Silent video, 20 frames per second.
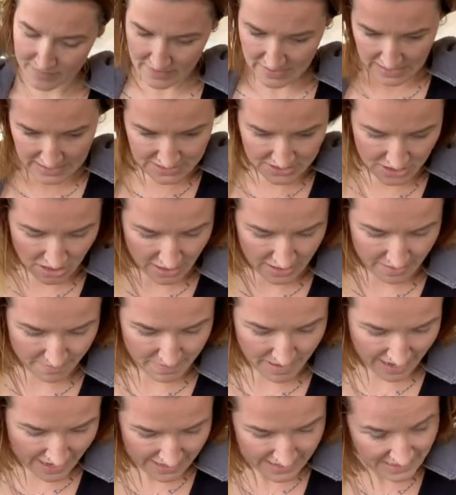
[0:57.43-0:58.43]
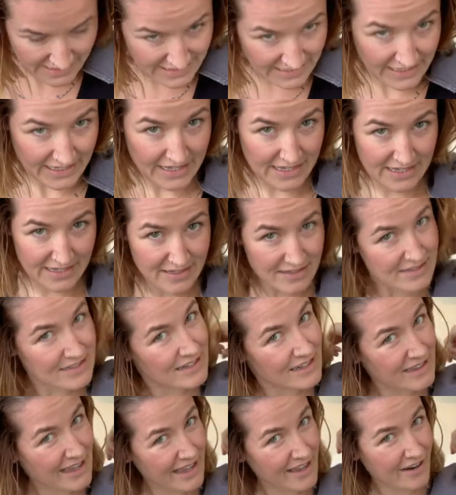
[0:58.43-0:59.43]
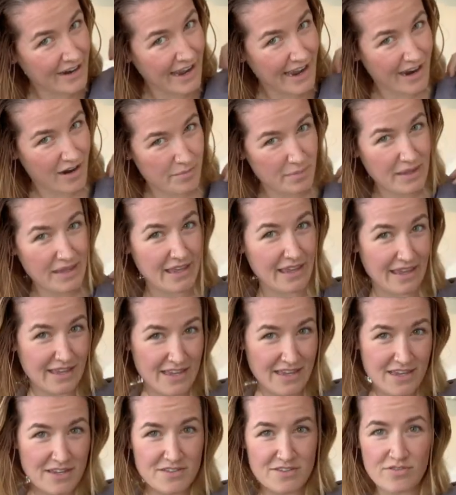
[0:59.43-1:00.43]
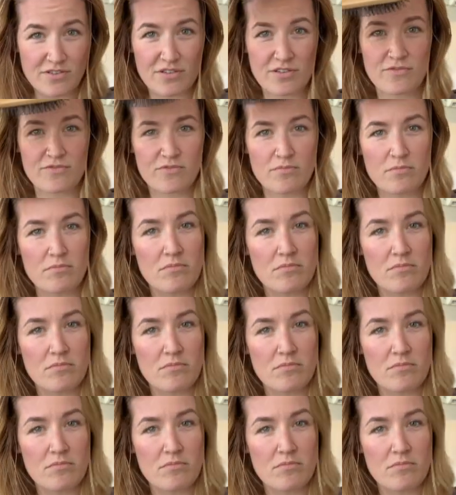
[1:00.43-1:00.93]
It's not a bad idea to let your hair be sort of